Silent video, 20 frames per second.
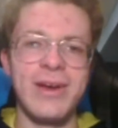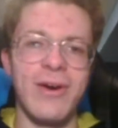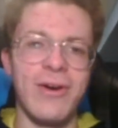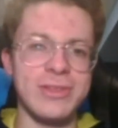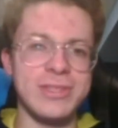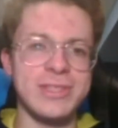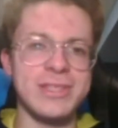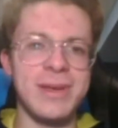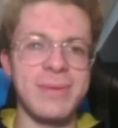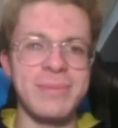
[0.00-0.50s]

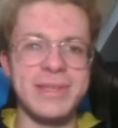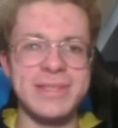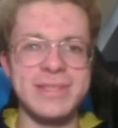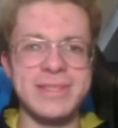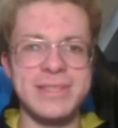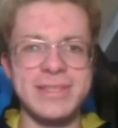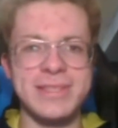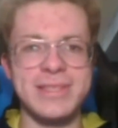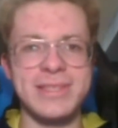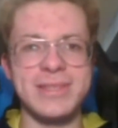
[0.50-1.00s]
on some
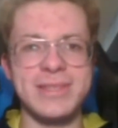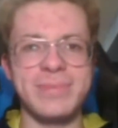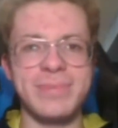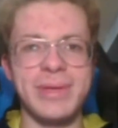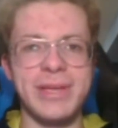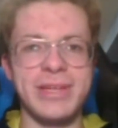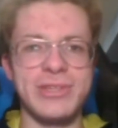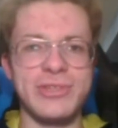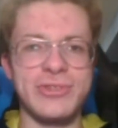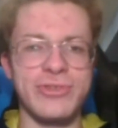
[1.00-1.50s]
instances,
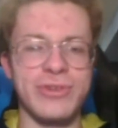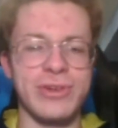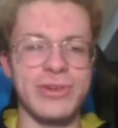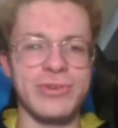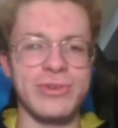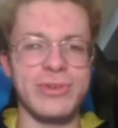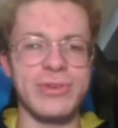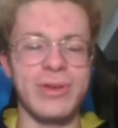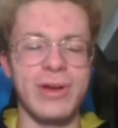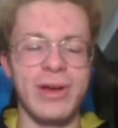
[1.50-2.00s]
be a
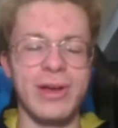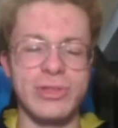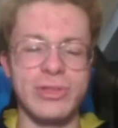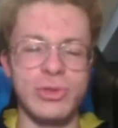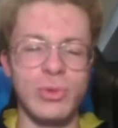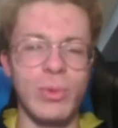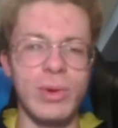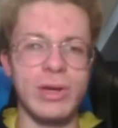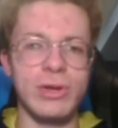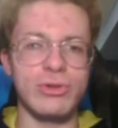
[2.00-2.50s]

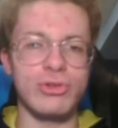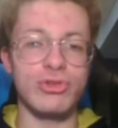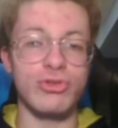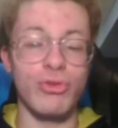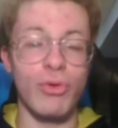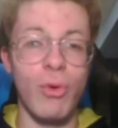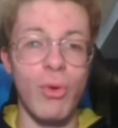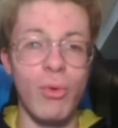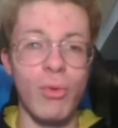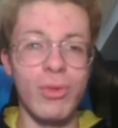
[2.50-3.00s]
Twitter
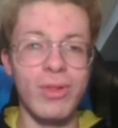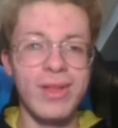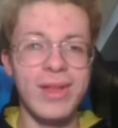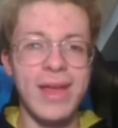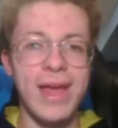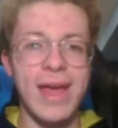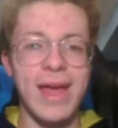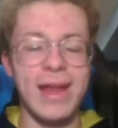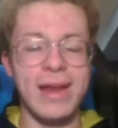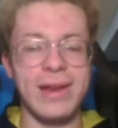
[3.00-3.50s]
troll,
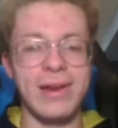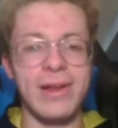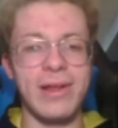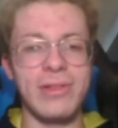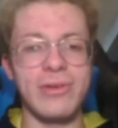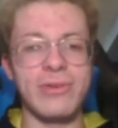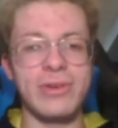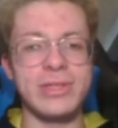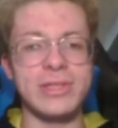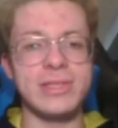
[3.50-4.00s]
and in
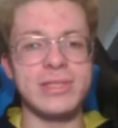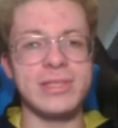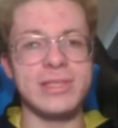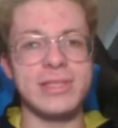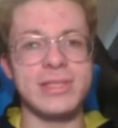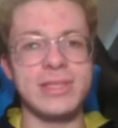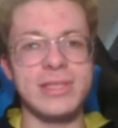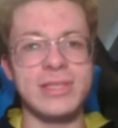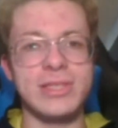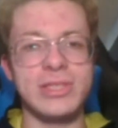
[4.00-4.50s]
other
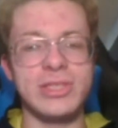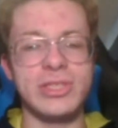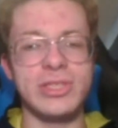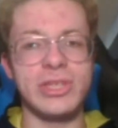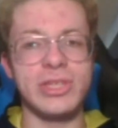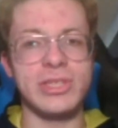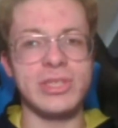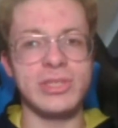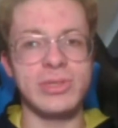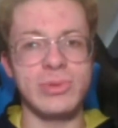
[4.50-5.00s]
instances,
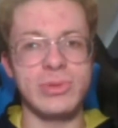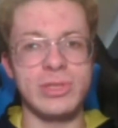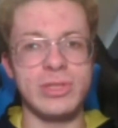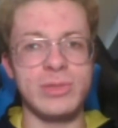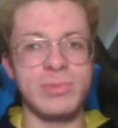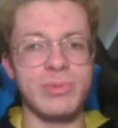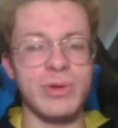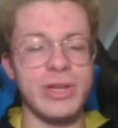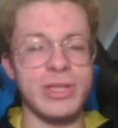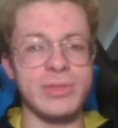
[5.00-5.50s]
just to
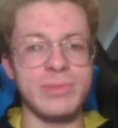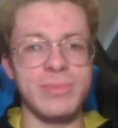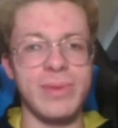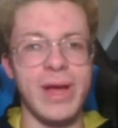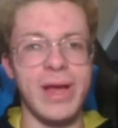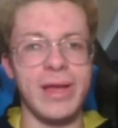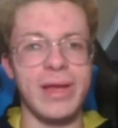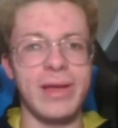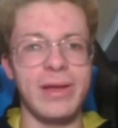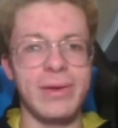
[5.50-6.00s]
express
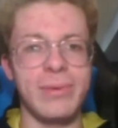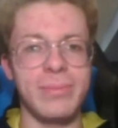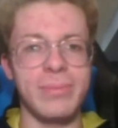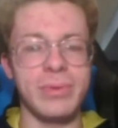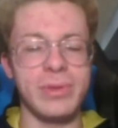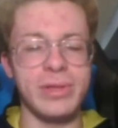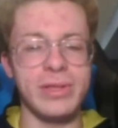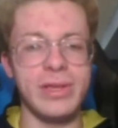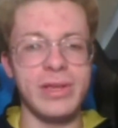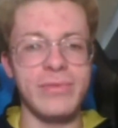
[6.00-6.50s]
my
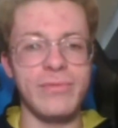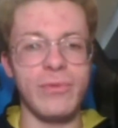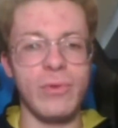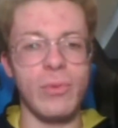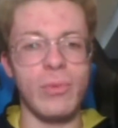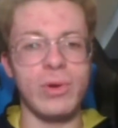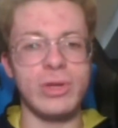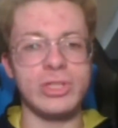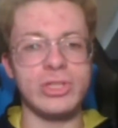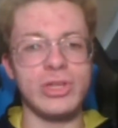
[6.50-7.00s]
belief
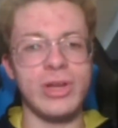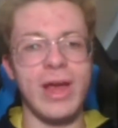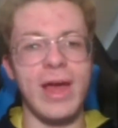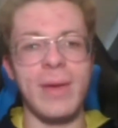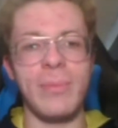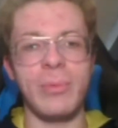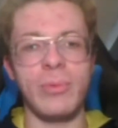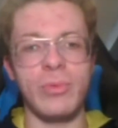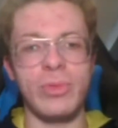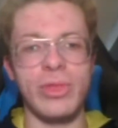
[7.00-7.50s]
on what should
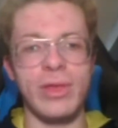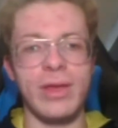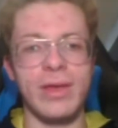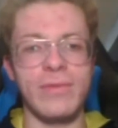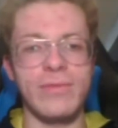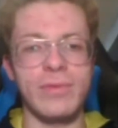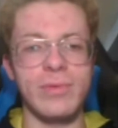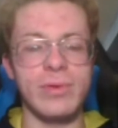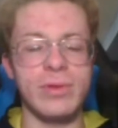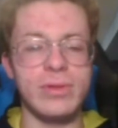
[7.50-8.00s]
happen with a
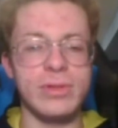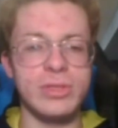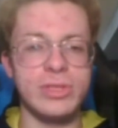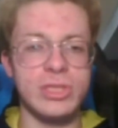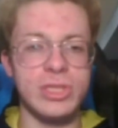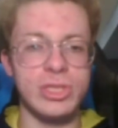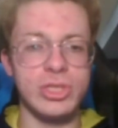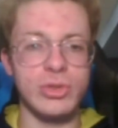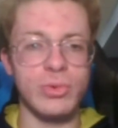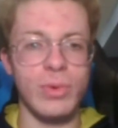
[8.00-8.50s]
given
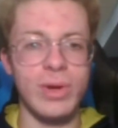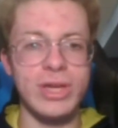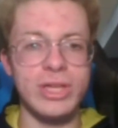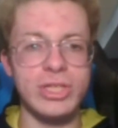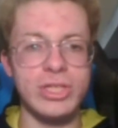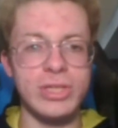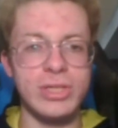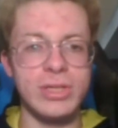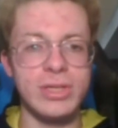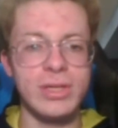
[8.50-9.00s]

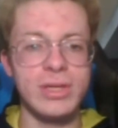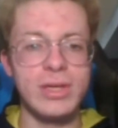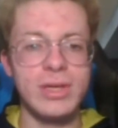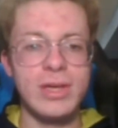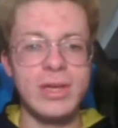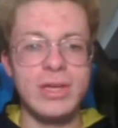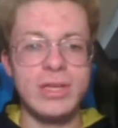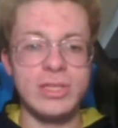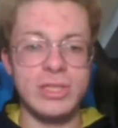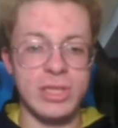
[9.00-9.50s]
situation,
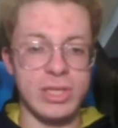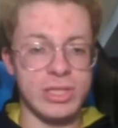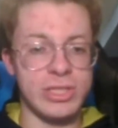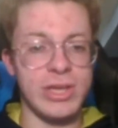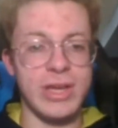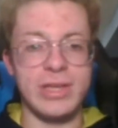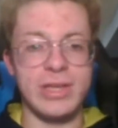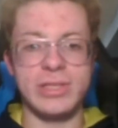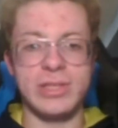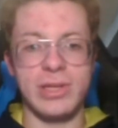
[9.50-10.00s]

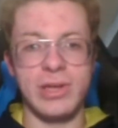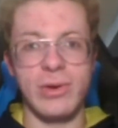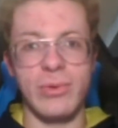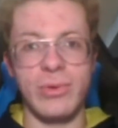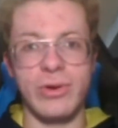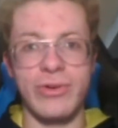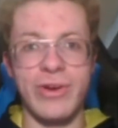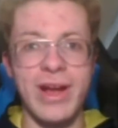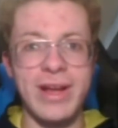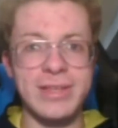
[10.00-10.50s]
such as the
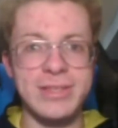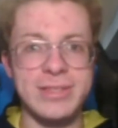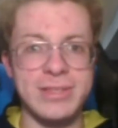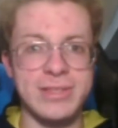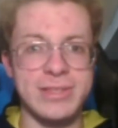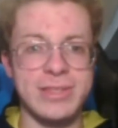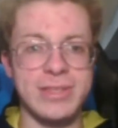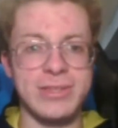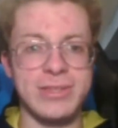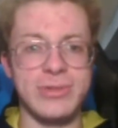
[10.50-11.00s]
Noah
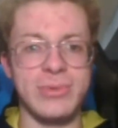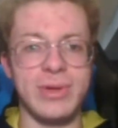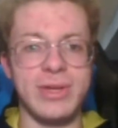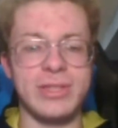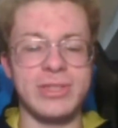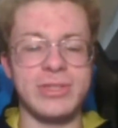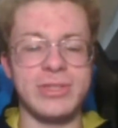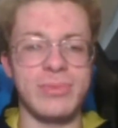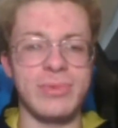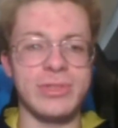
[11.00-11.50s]
Gragson
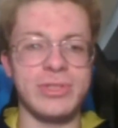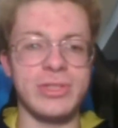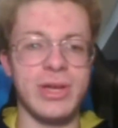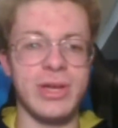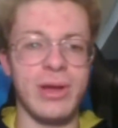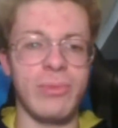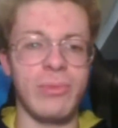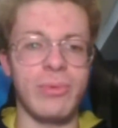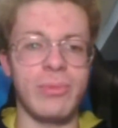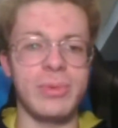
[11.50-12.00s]
situation, which
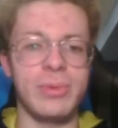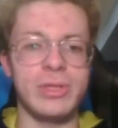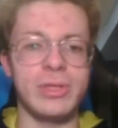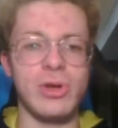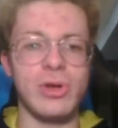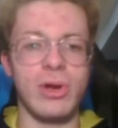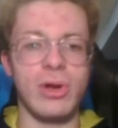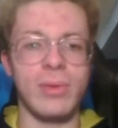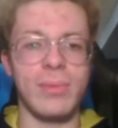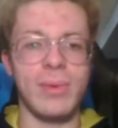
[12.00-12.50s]
I will be
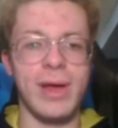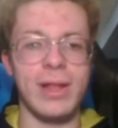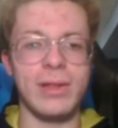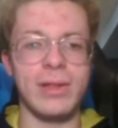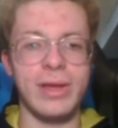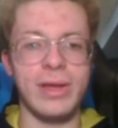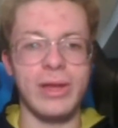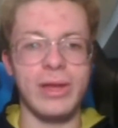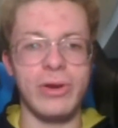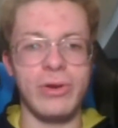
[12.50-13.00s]
talking about
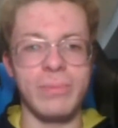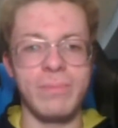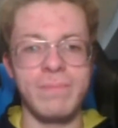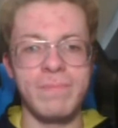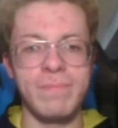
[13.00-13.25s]
later.